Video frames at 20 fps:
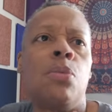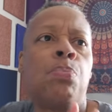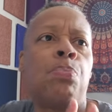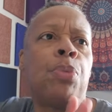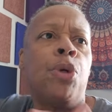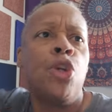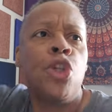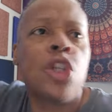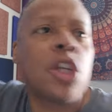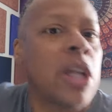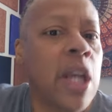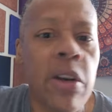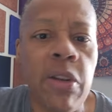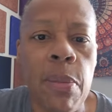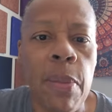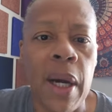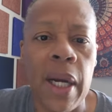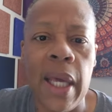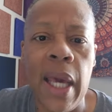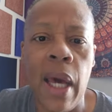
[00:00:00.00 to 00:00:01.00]
pushing
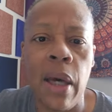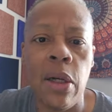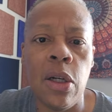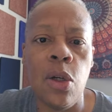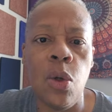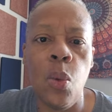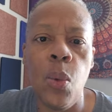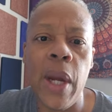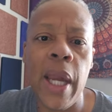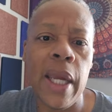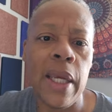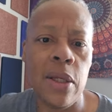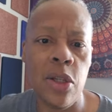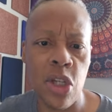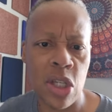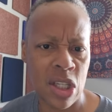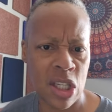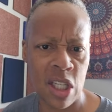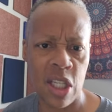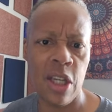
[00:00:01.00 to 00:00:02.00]
everybody out of the way
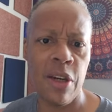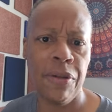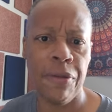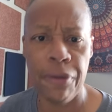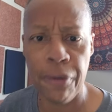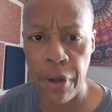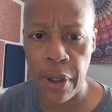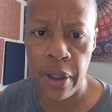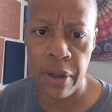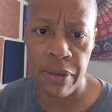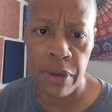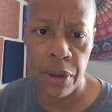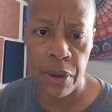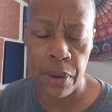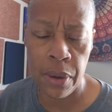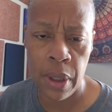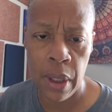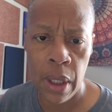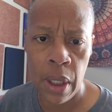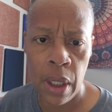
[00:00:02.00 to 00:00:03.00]
just to get in front of
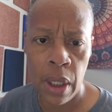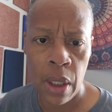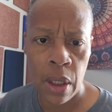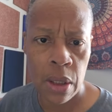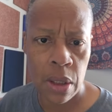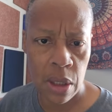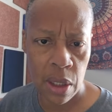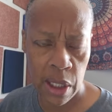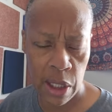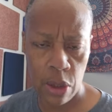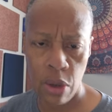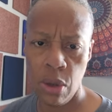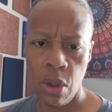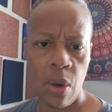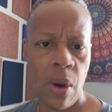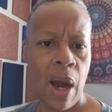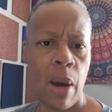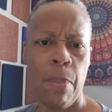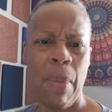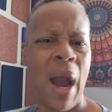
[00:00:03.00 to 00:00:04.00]
you, to let you know
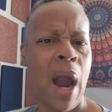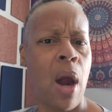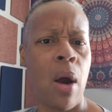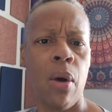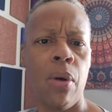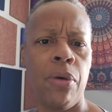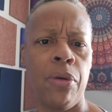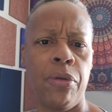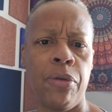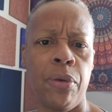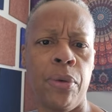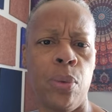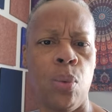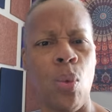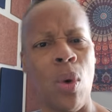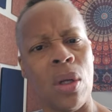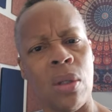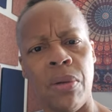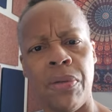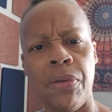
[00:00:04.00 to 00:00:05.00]
how powerful and
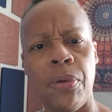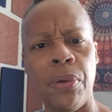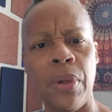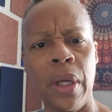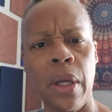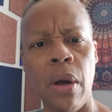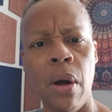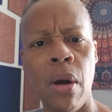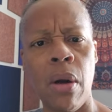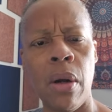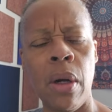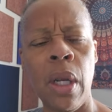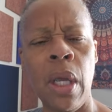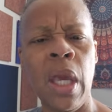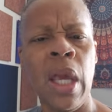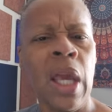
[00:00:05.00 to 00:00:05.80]
wonderful they are.